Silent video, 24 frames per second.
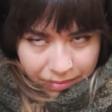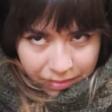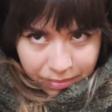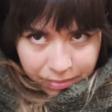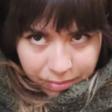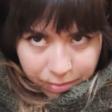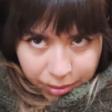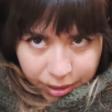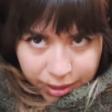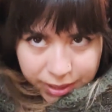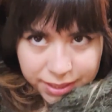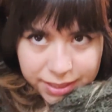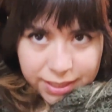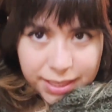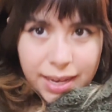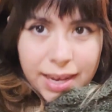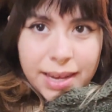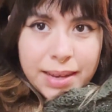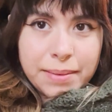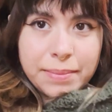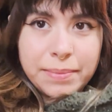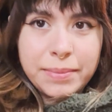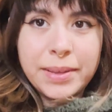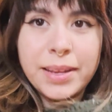But
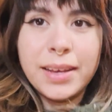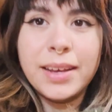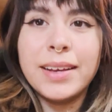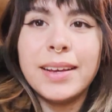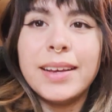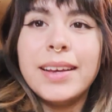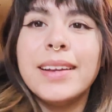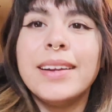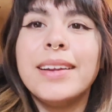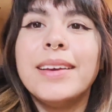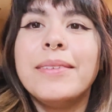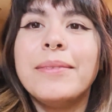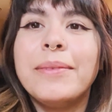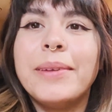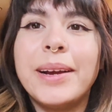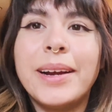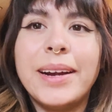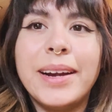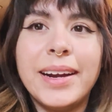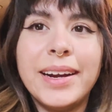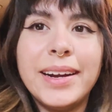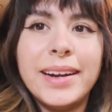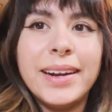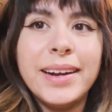I'm not gonna
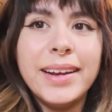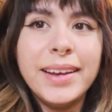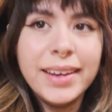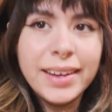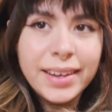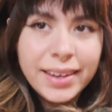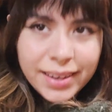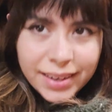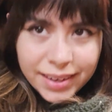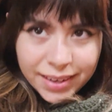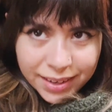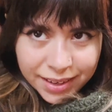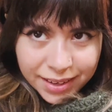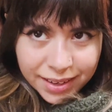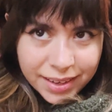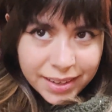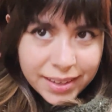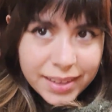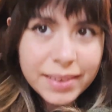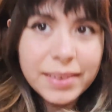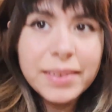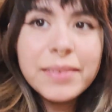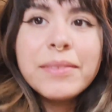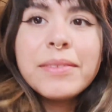wear it
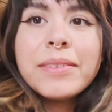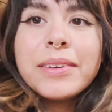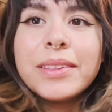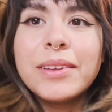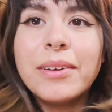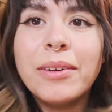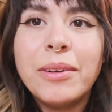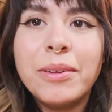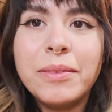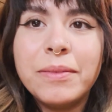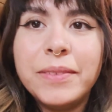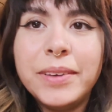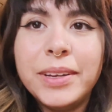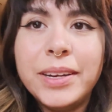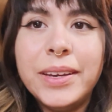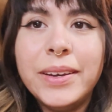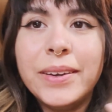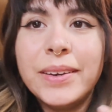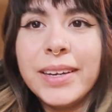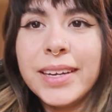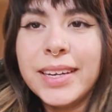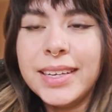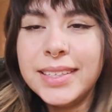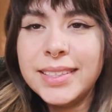for the whole
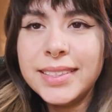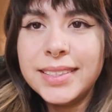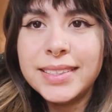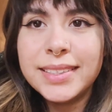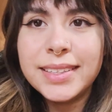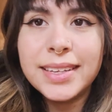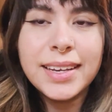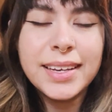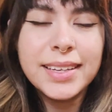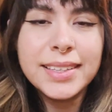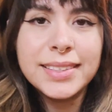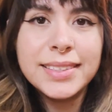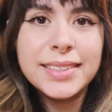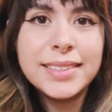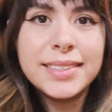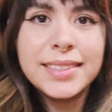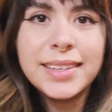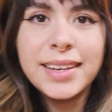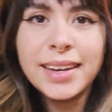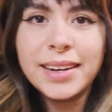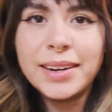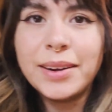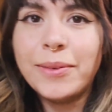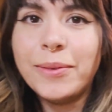video because it's
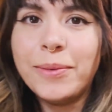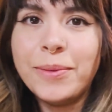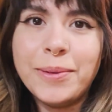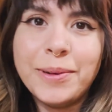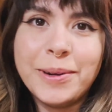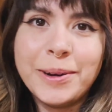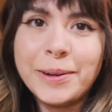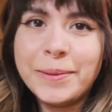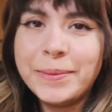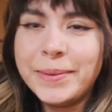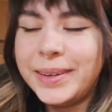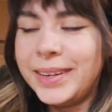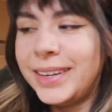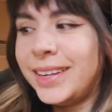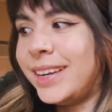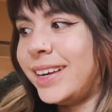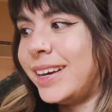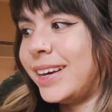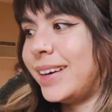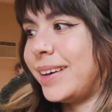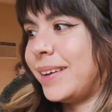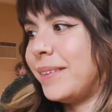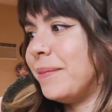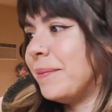kind of warm in
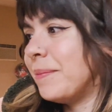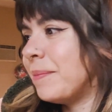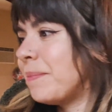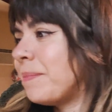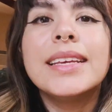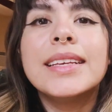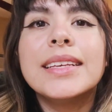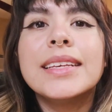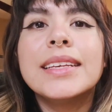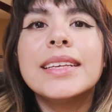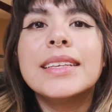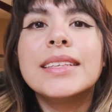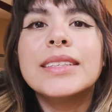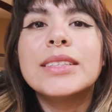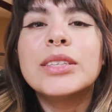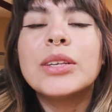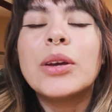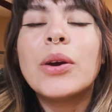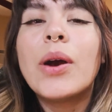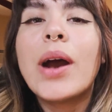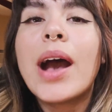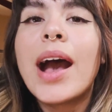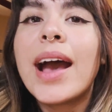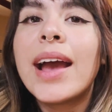here.
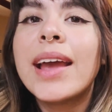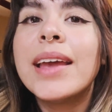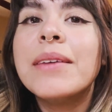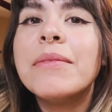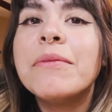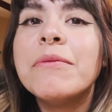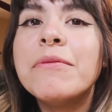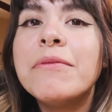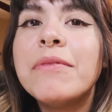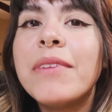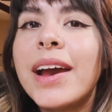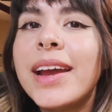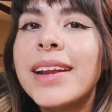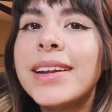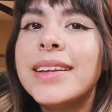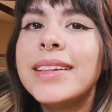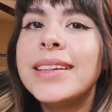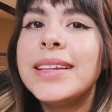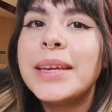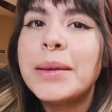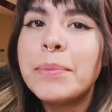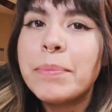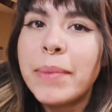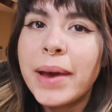So I am
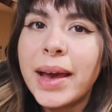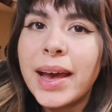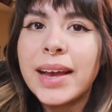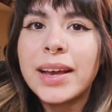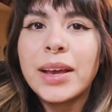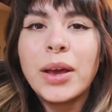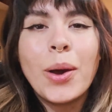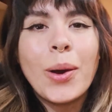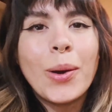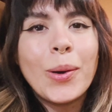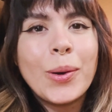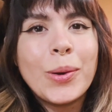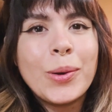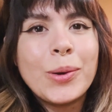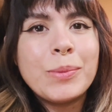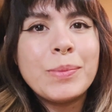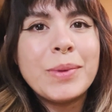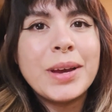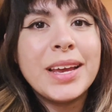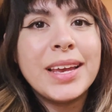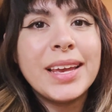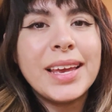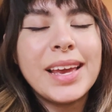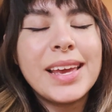finally back
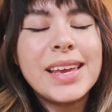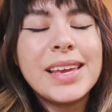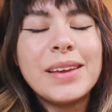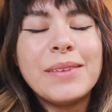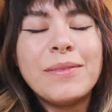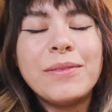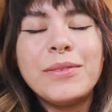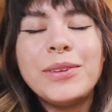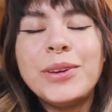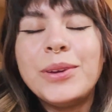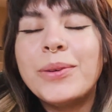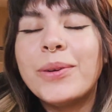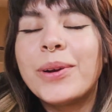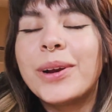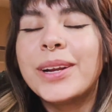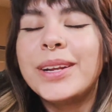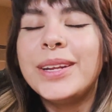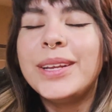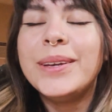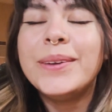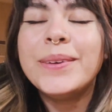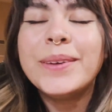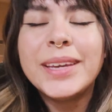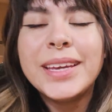home. If you are
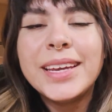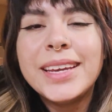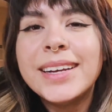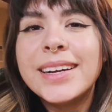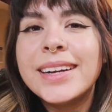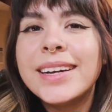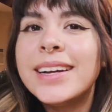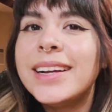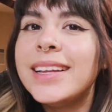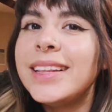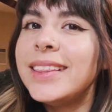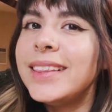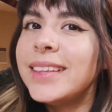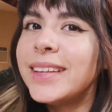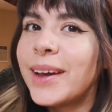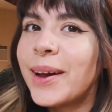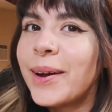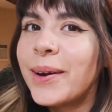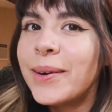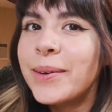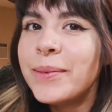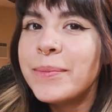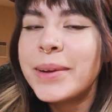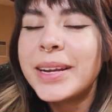new here,
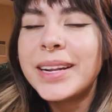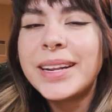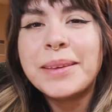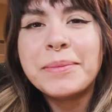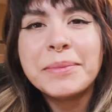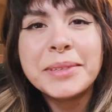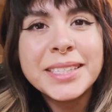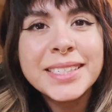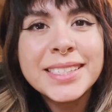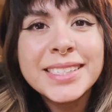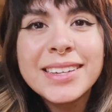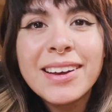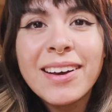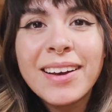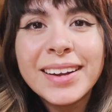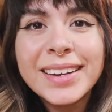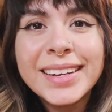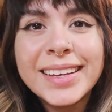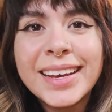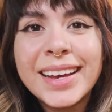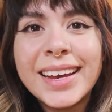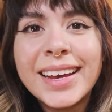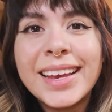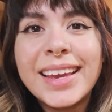hello, my name is
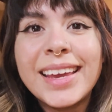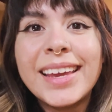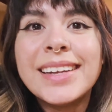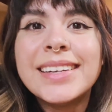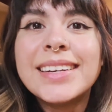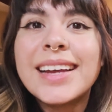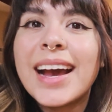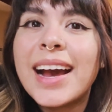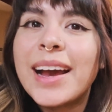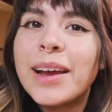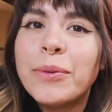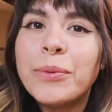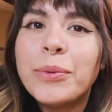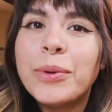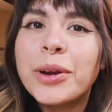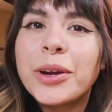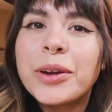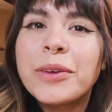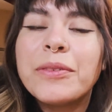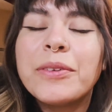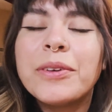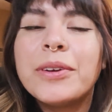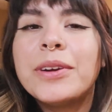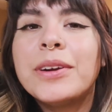Tanya and I
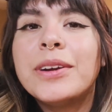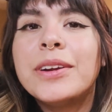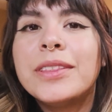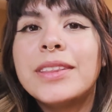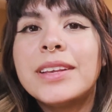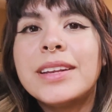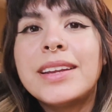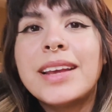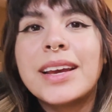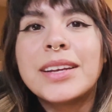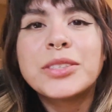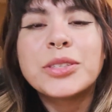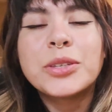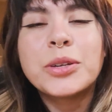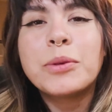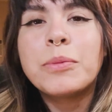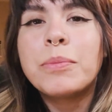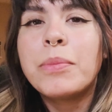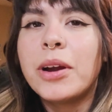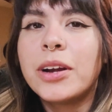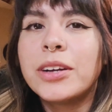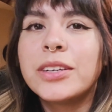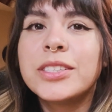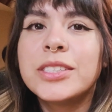work for the
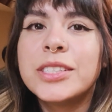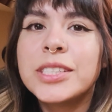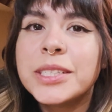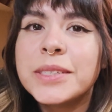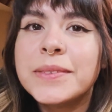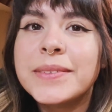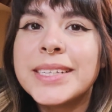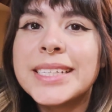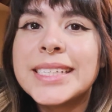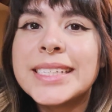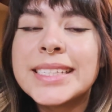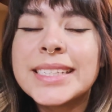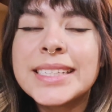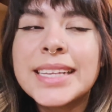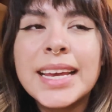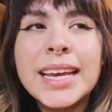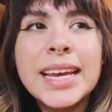National Park Service.